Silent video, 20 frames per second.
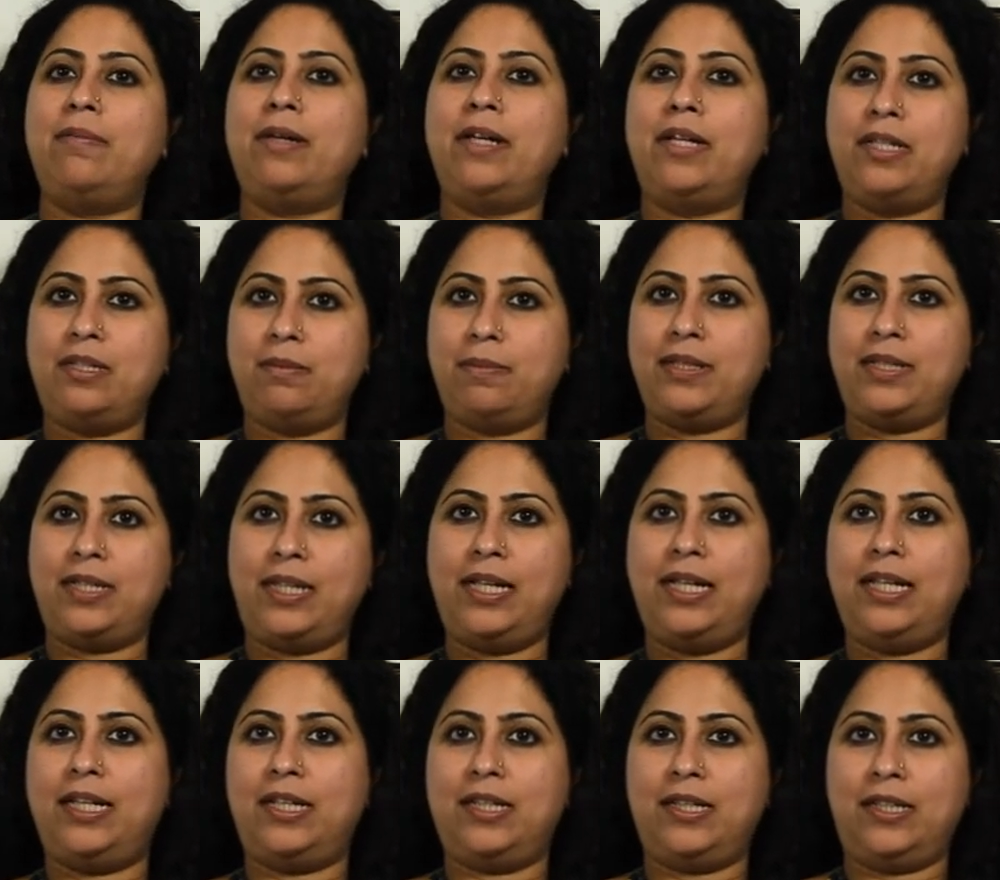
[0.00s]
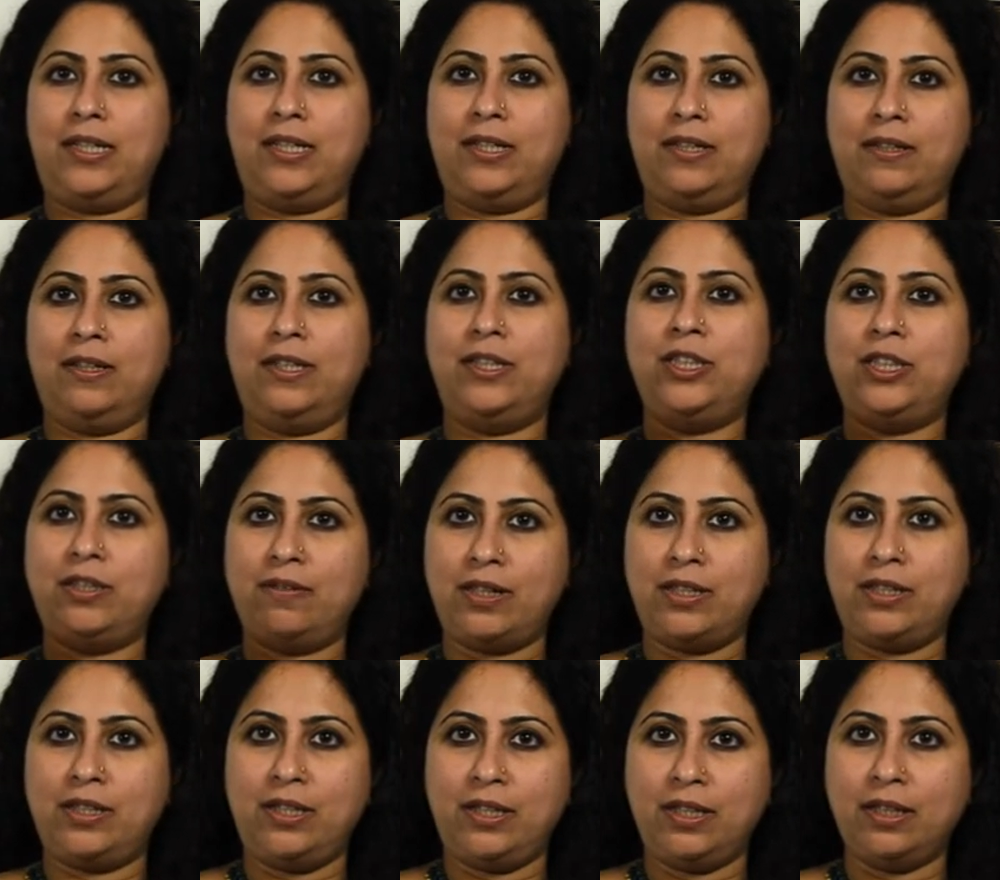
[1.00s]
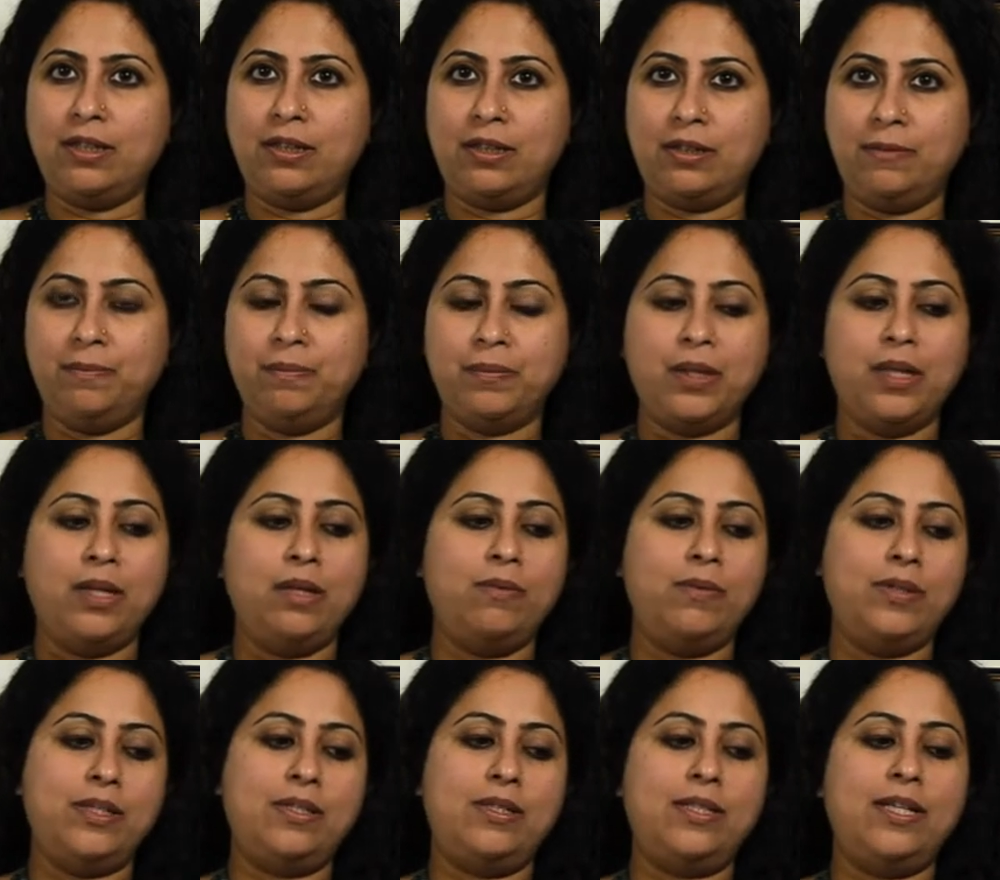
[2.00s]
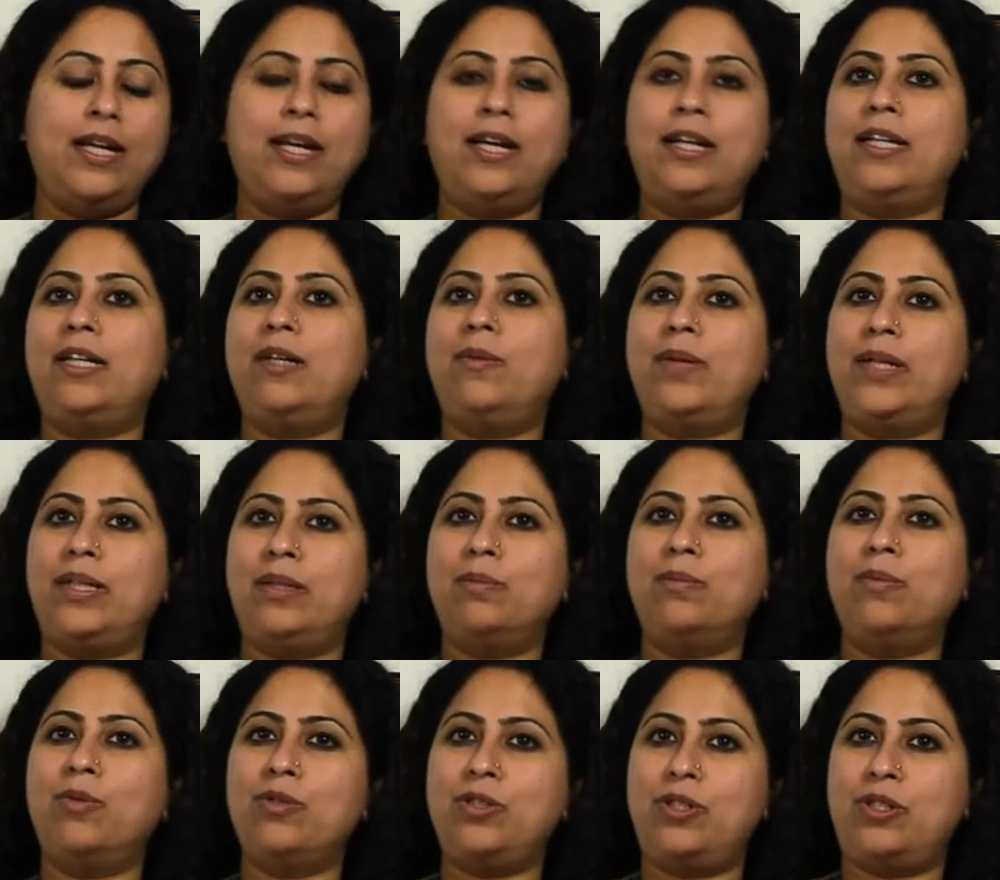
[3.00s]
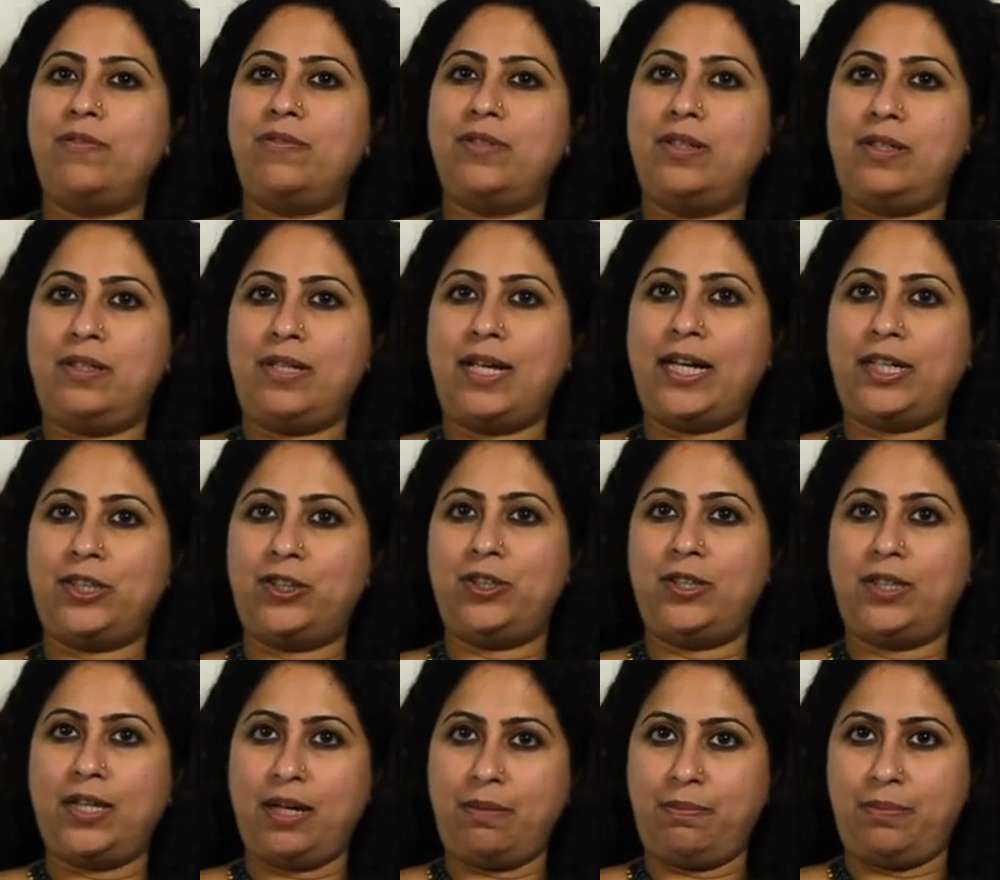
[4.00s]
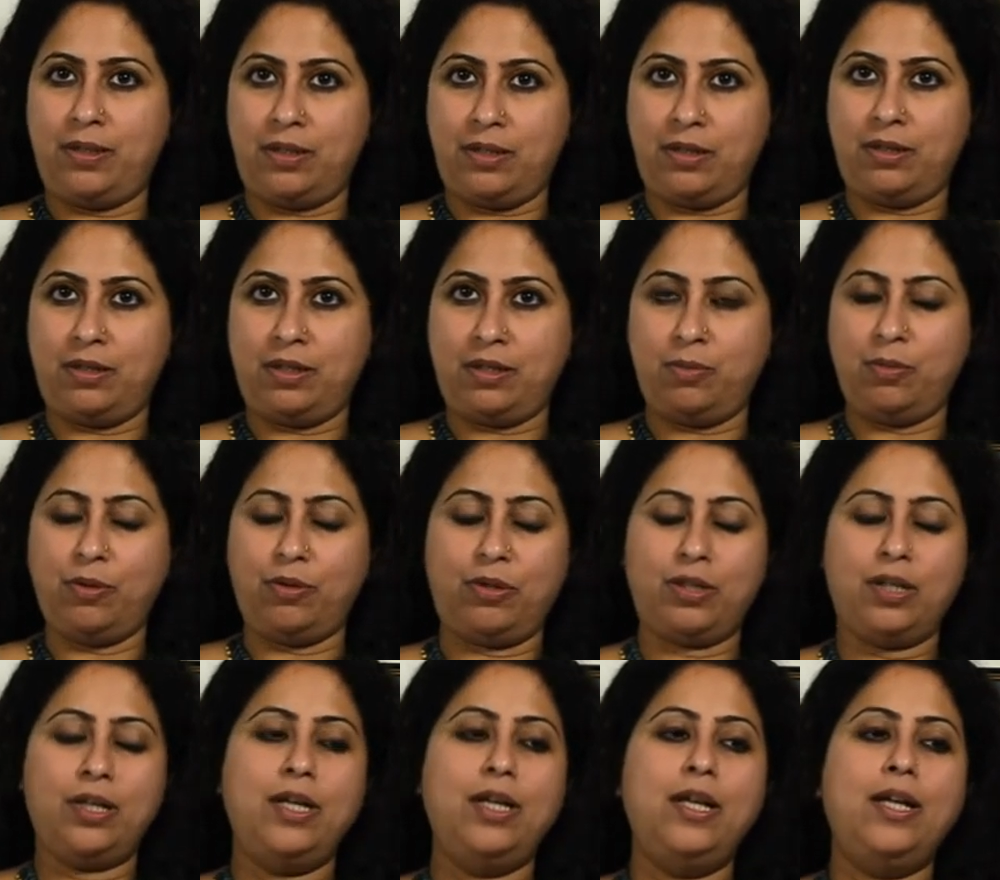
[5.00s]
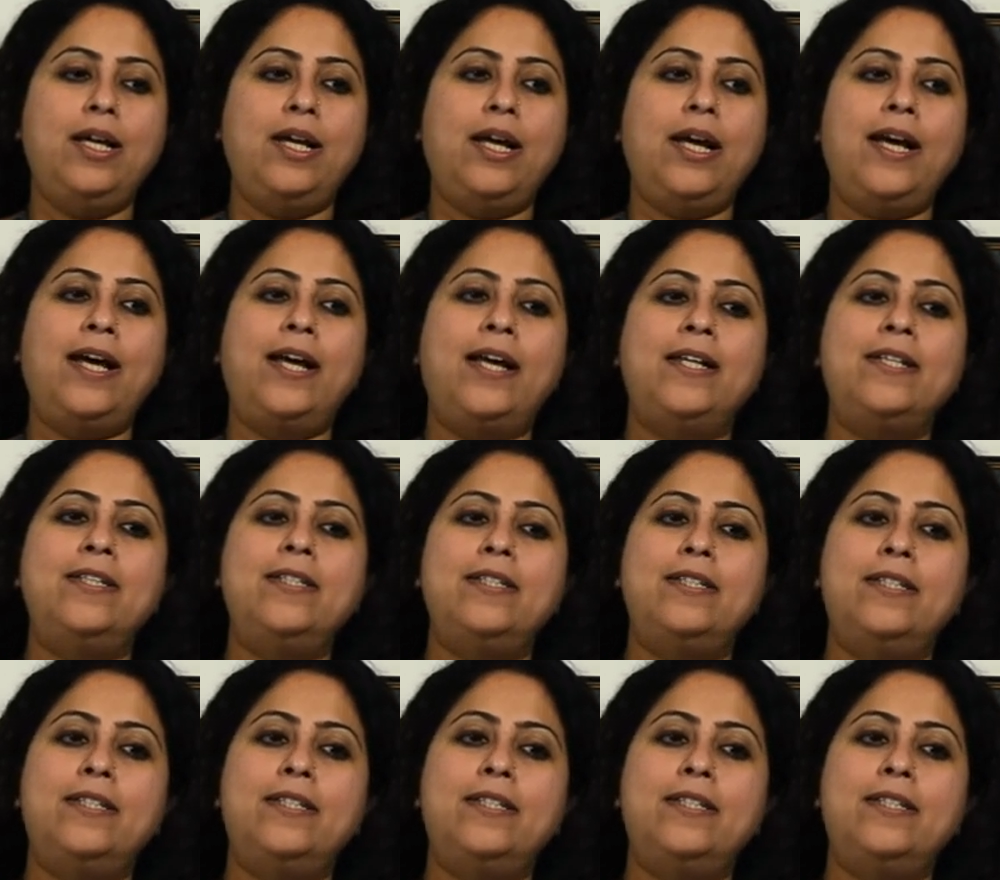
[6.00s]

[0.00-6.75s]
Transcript: Mary's Basilica here in Shivaji Nagar, which is the area where most of this action happens in this book. And